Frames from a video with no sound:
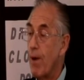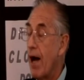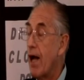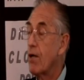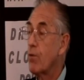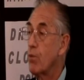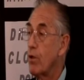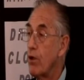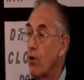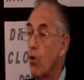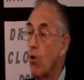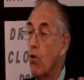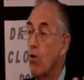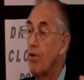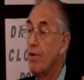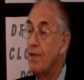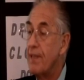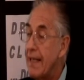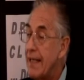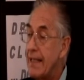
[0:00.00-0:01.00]
Aren't we
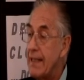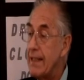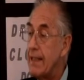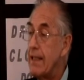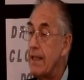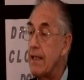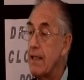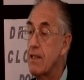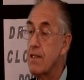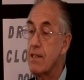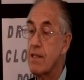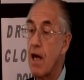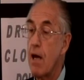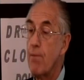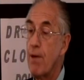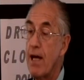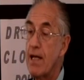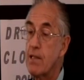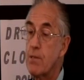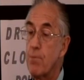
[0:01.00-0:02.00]
all needy in
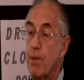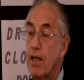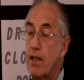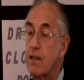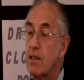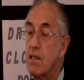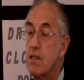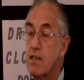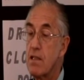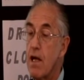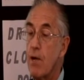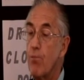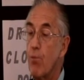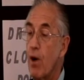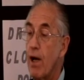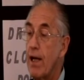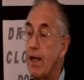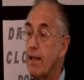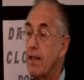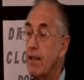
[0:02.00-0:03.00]
some aspect, in some
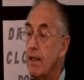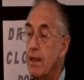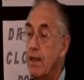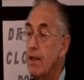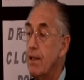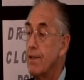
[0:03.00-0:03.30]
way,